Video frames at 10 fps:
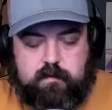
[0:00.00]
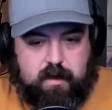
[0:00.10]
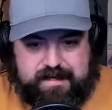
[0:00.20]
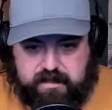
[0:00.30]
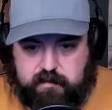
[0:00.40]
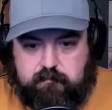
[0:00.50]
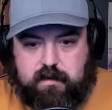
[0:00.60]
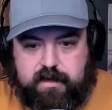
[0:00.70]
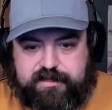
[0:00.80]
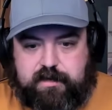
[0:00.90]
No, I didn't.
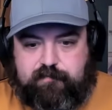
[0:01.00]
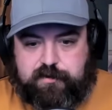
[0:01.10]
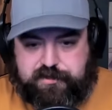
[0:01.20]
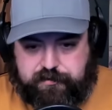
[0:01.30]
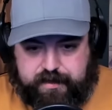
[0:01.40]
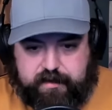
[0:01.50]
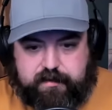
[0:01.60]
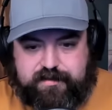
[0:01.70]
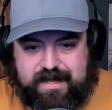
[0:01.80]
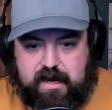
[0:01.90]
I said for 2
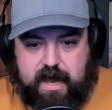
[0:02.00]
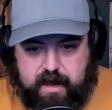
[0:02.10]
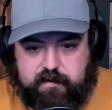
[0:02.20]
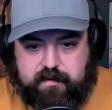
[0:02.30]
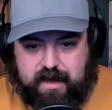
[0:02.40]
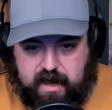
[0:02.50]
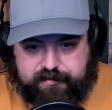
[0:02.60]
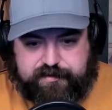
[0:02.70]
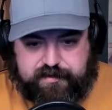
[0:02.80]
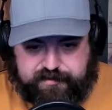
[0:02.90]
years, they had the
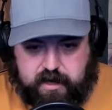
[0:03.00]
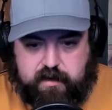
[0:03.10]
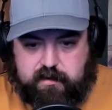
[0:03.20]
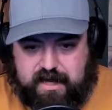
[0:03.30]
House, the Senate.